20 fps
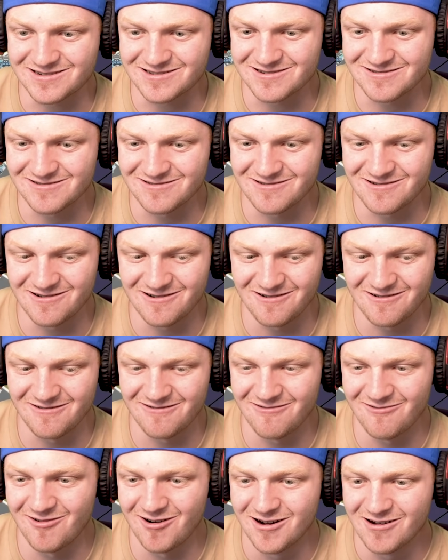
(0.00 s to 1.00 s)

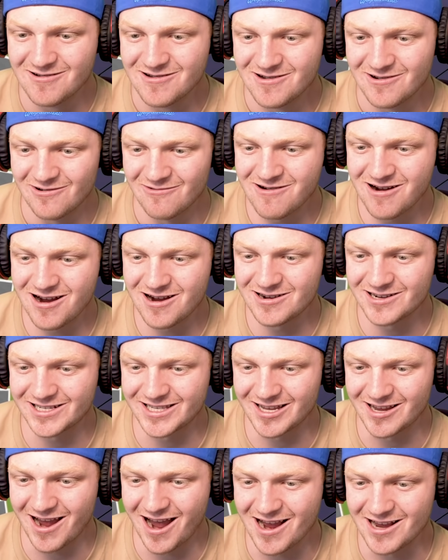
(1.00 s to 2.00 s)
go. Where's
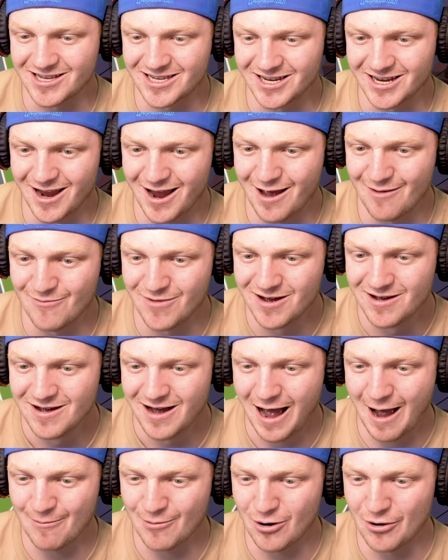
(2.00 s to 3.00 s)
the ATM?
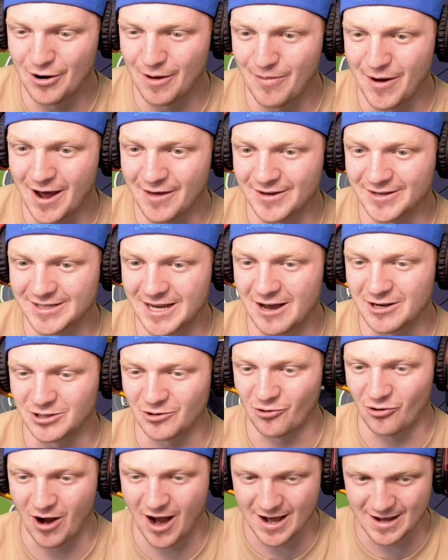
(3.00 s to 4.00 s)
I'm going to buy this house
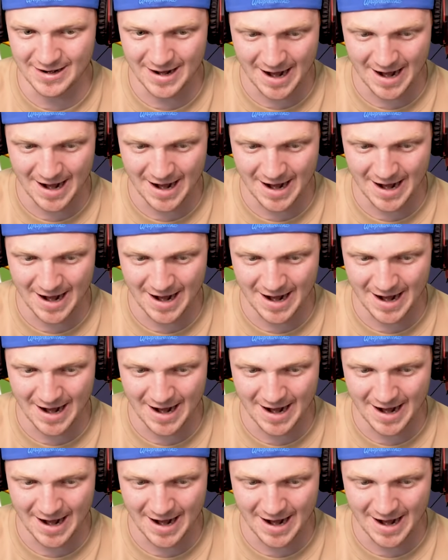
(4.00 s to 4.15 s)
right